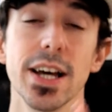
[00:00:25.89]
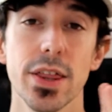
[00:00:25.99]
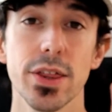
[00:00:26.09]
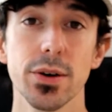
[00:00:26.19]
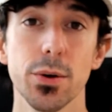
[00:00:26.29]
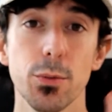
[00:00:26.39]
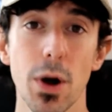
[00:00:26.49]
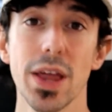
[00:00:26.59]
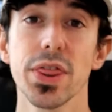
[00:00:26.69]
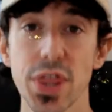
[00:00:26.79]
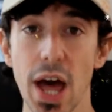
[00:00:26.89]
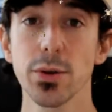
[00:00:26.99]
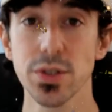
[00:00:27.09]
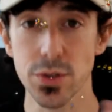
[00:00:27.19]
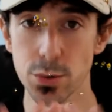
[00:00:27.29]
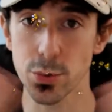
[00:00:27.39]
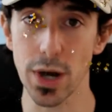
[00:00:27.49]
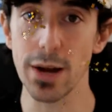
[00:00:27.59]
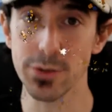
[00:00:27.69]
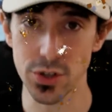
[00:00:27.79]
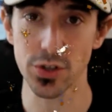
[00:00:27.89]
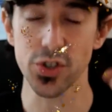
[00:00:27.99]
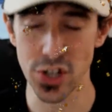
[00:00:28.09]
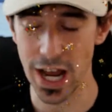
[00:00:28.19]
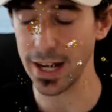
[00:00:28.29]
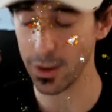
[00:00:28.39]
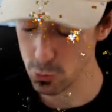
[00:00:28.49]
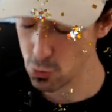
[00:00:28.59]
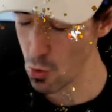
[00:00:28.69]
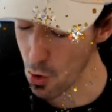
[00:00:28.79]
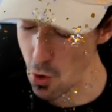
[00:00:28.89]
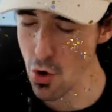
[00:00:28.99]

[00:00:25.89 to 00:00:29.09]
the 1,000 subscribers on the channel. Woo!